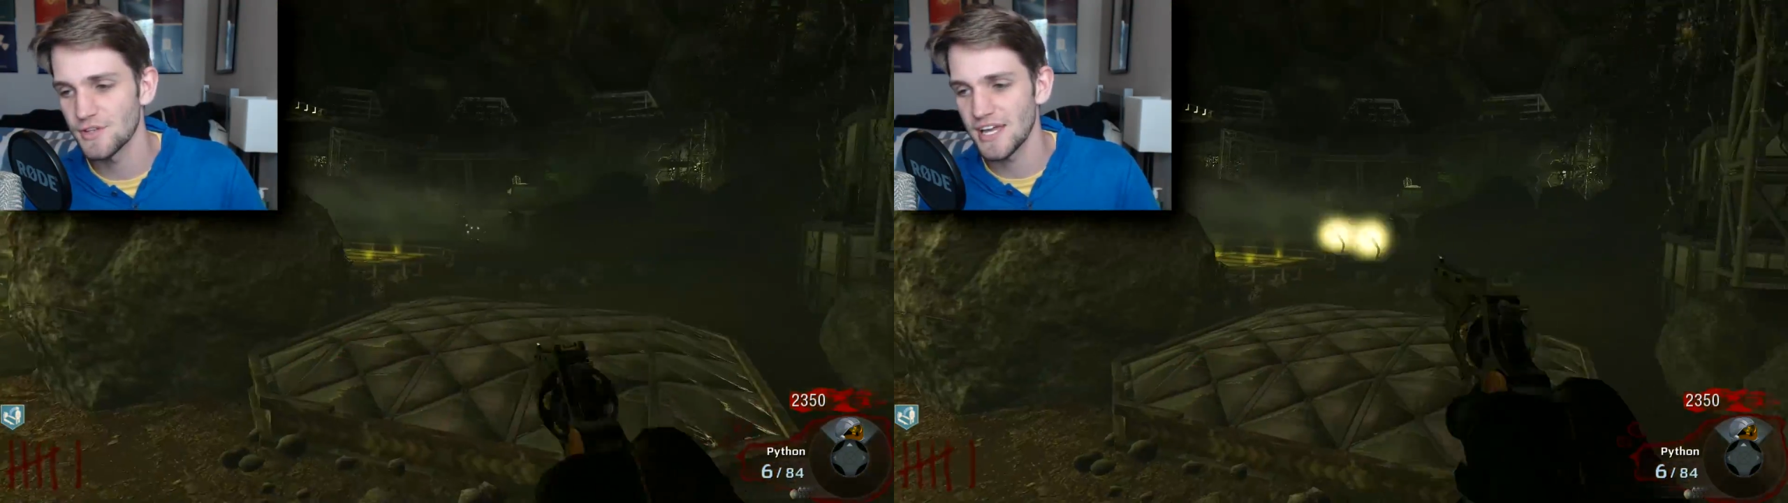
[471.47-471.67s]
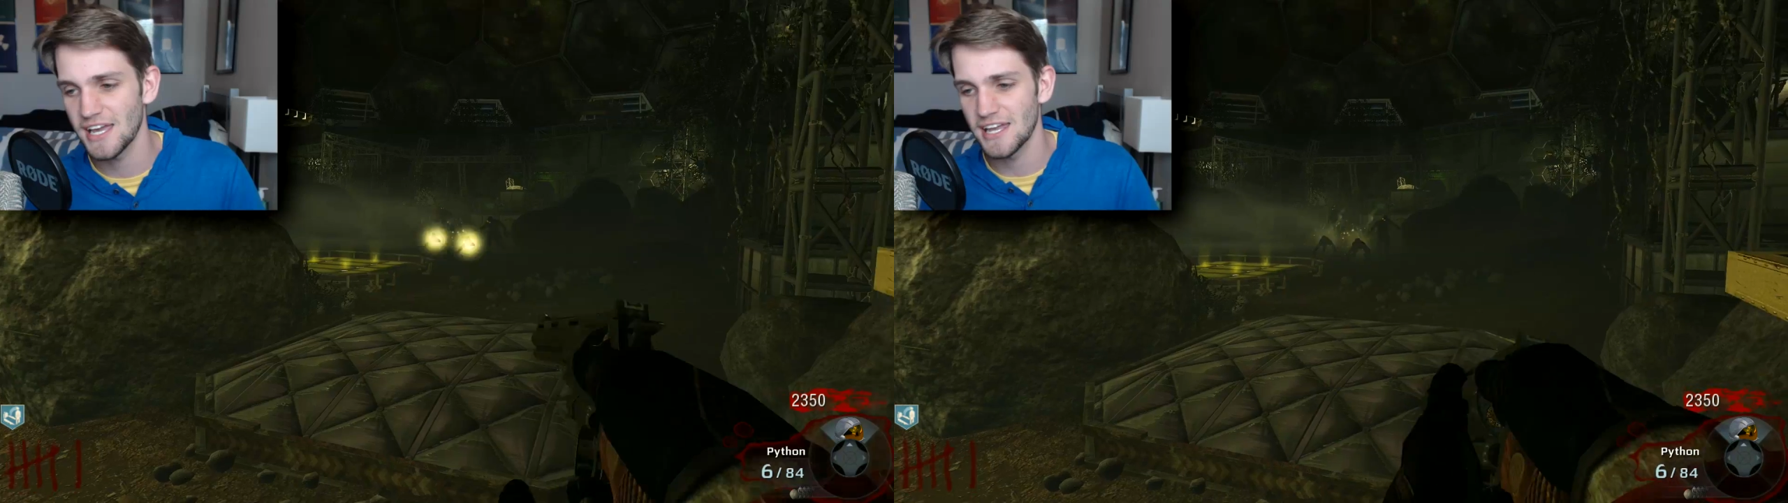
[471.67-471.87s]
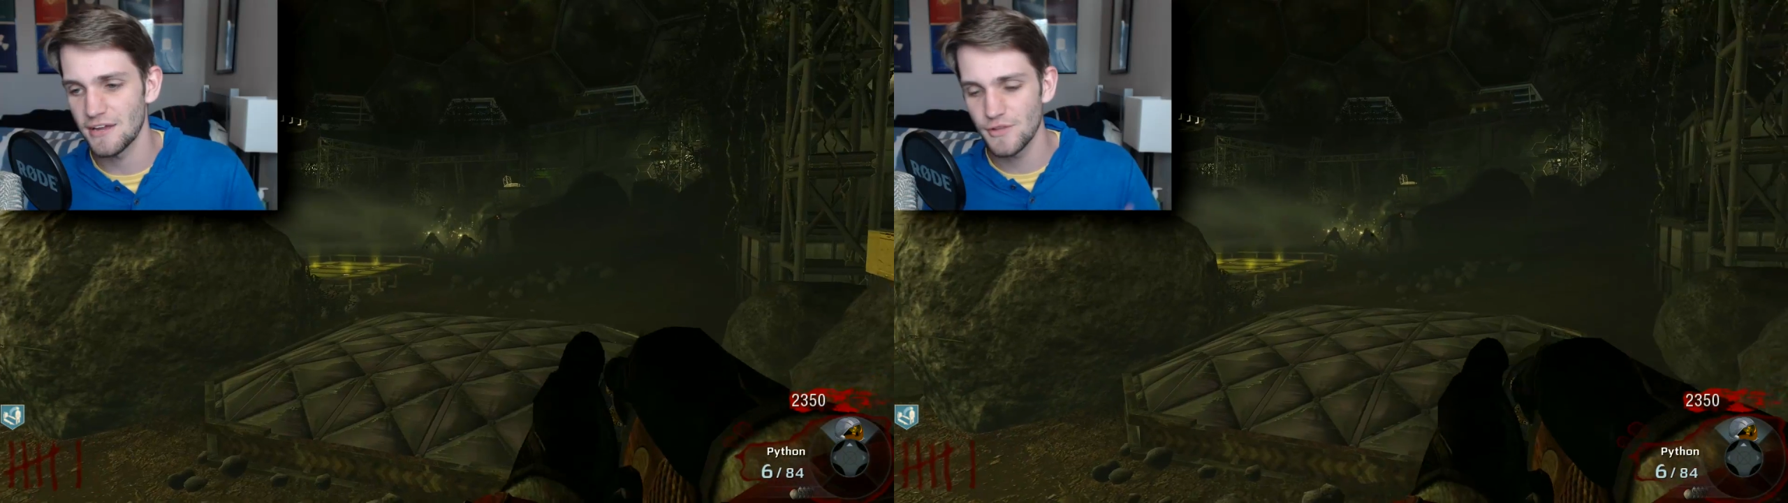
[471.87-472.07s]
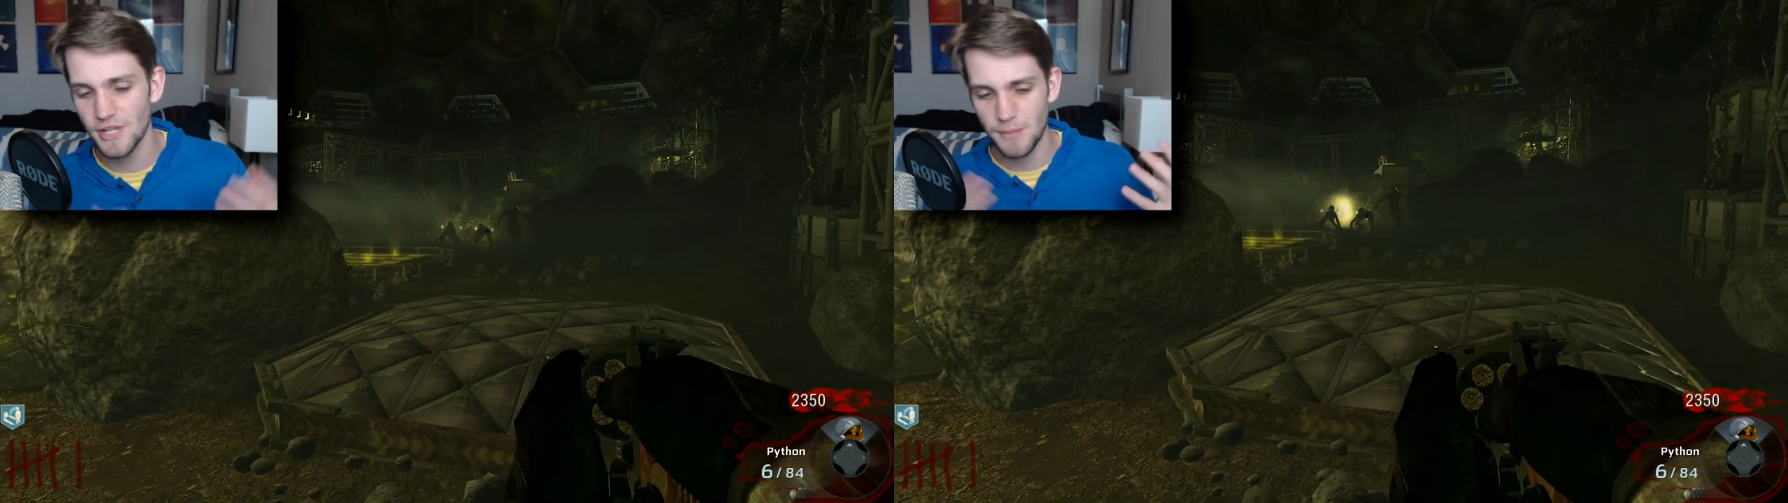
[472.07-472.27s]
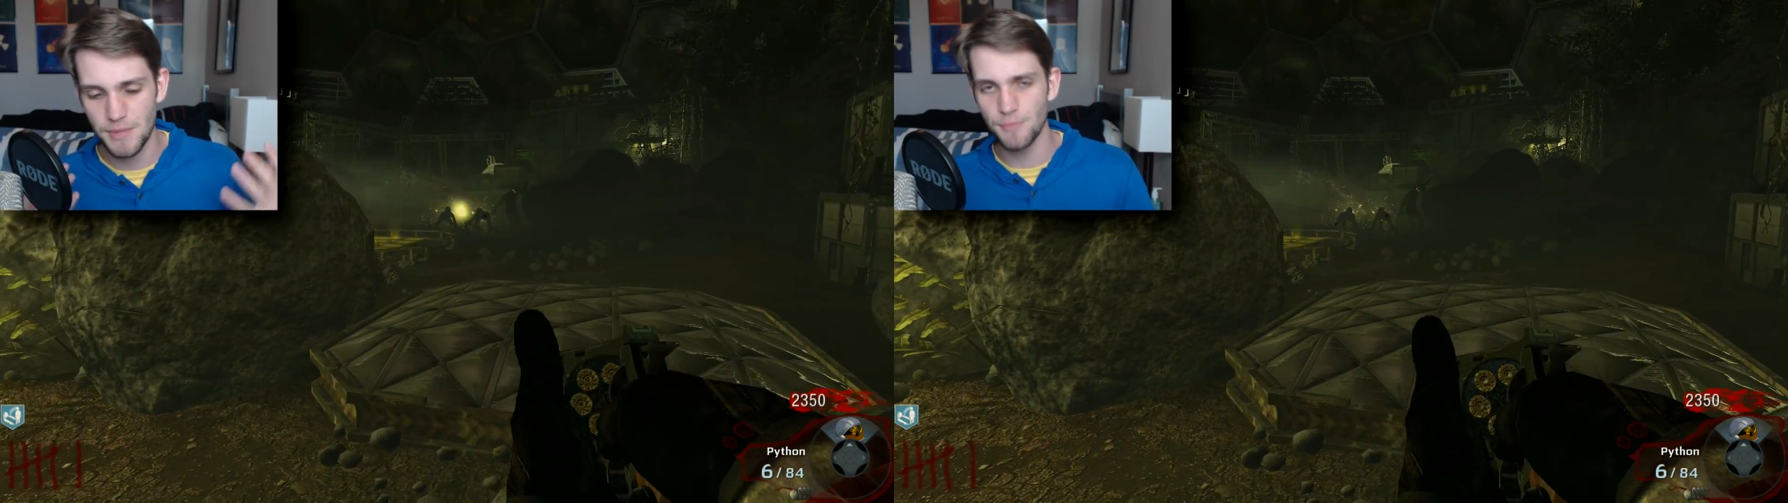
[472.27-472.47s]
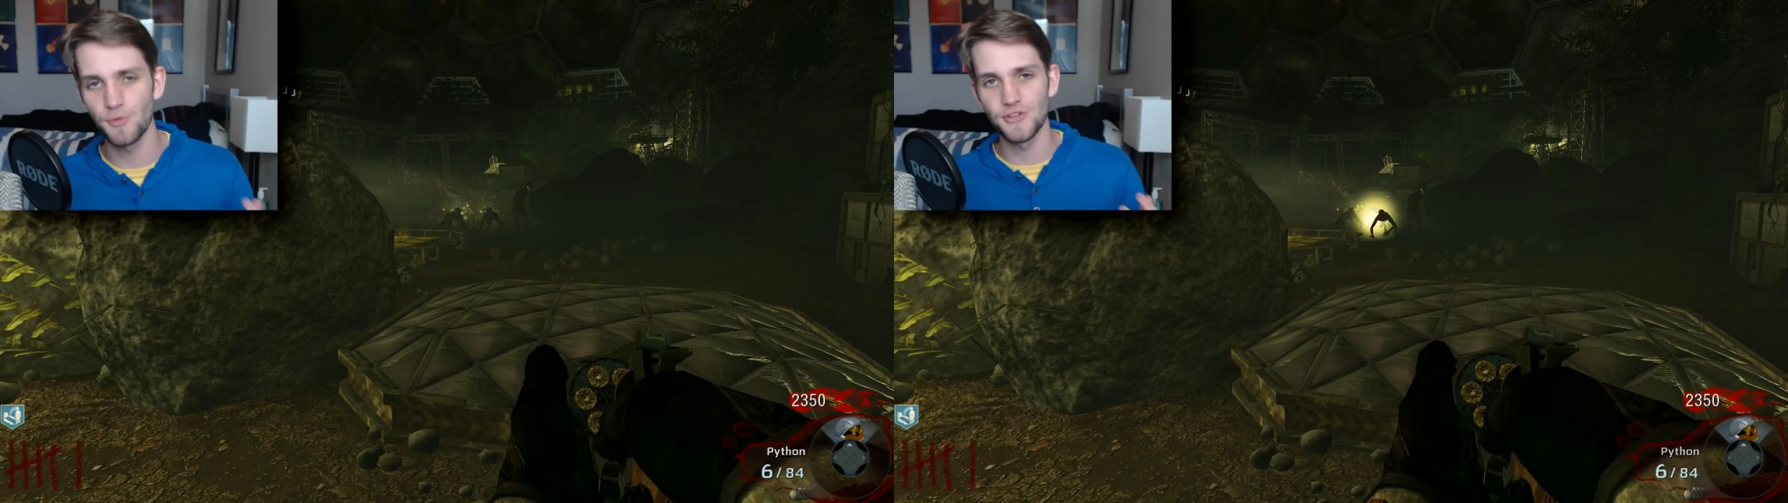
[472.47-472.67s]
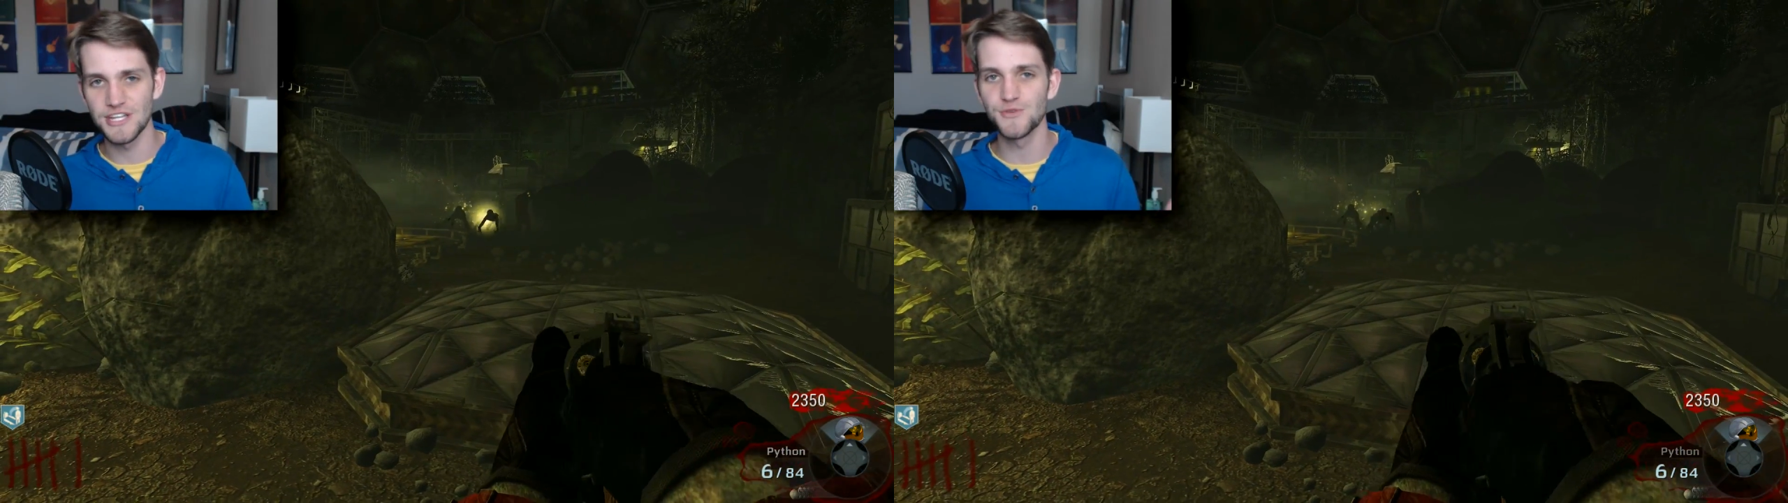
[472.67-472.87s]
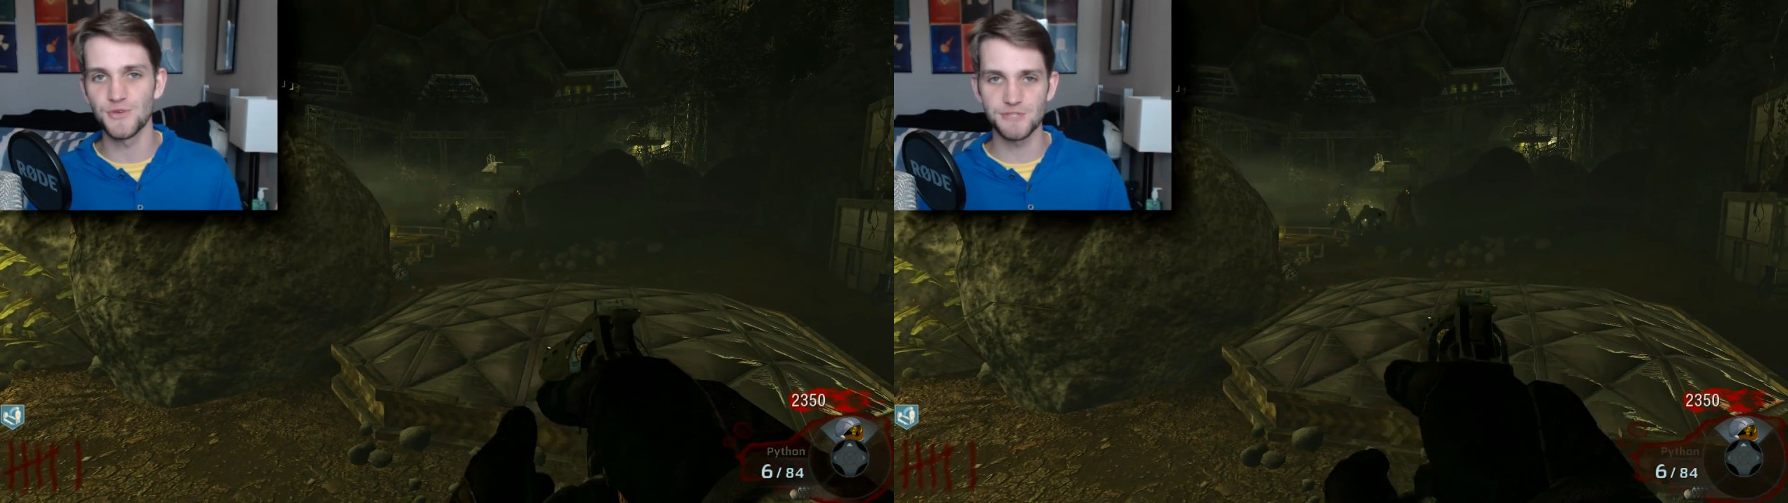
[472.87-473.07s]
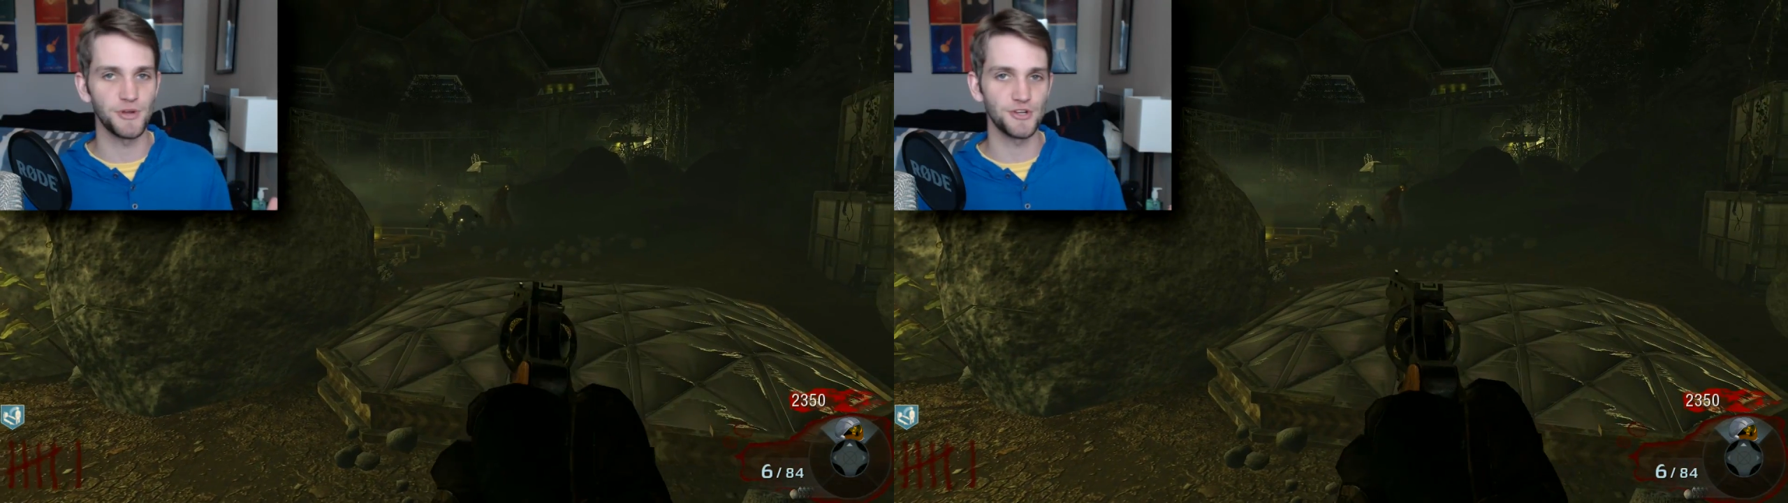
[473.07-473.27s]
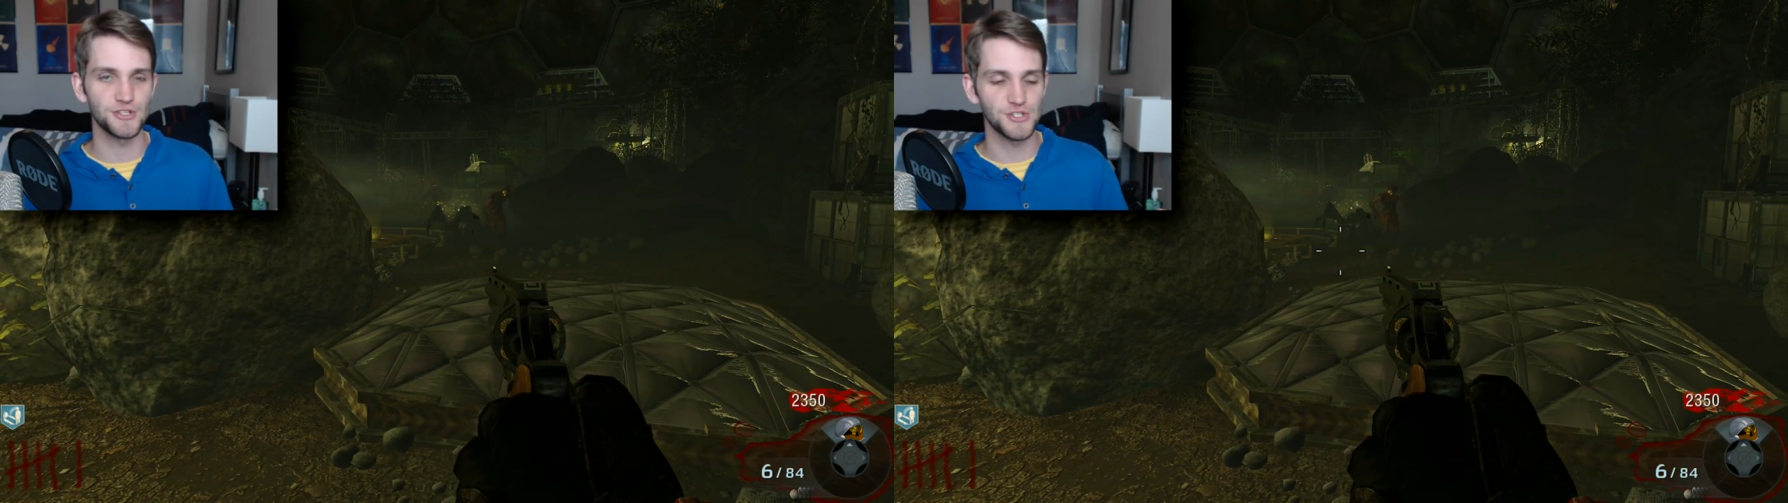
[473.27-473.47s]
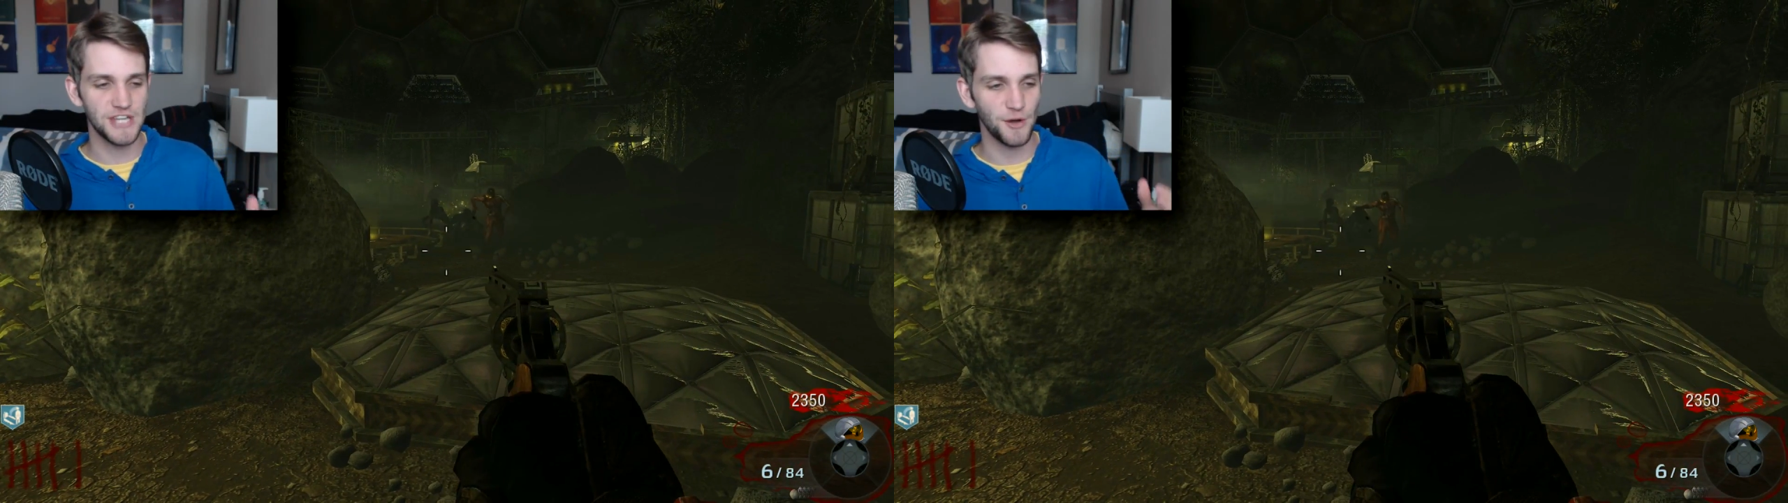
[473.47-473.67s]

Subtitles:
like, and I feel like people need to experience just